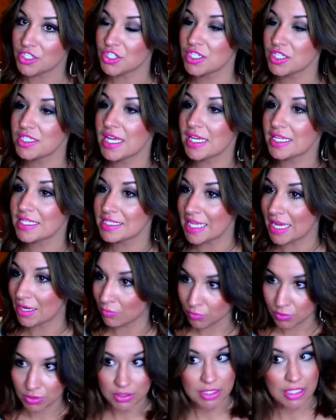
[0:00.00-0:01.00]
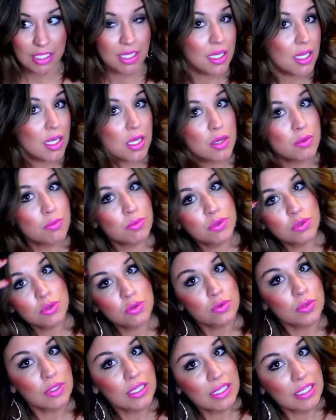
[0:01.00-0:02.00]
It just has that really
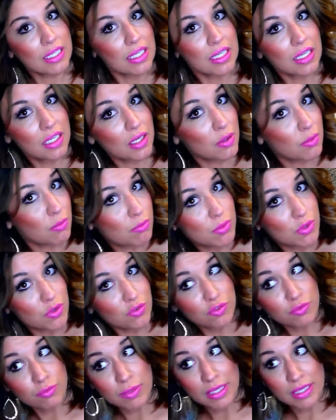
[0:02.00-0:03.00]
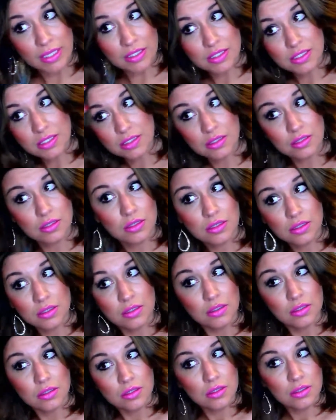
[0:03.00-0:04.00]
pretty movement.
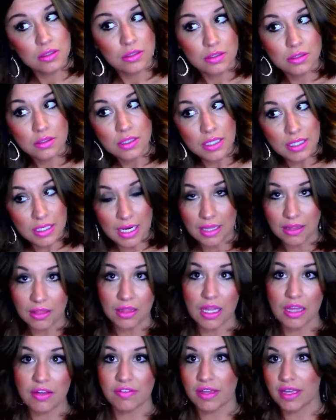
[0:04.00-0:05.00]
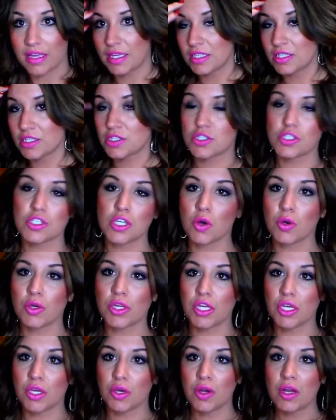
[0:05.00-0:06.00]
And I love it. It's so
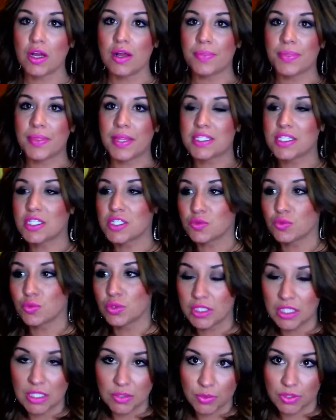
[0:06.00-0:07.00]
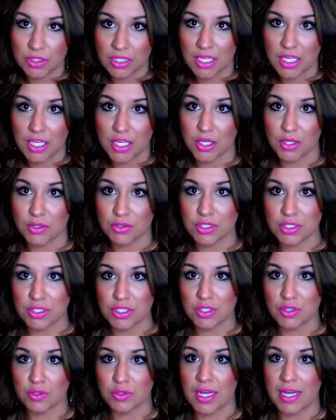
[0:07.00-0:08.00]
cute. This is really, really cute
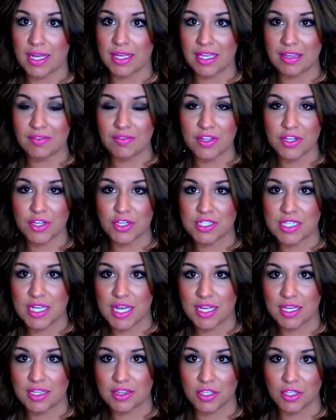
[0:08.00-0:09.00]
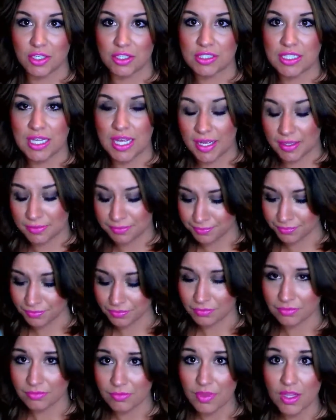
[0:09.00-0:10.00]
to do like even your second, third day.
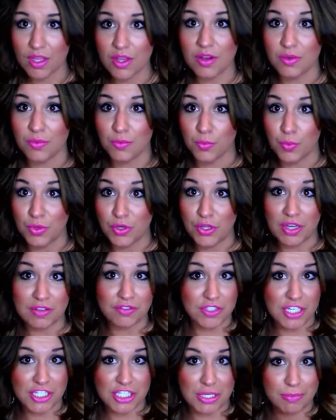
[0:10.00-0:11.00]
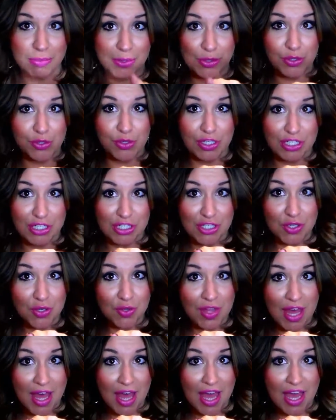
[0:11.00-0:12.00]
When you have dry shampoo, you can
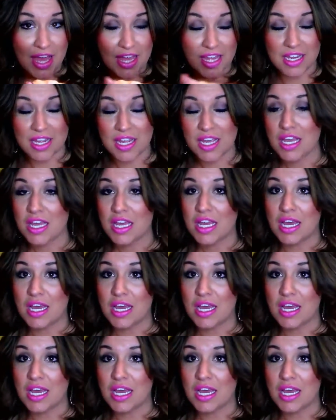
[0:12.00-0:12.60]
do that.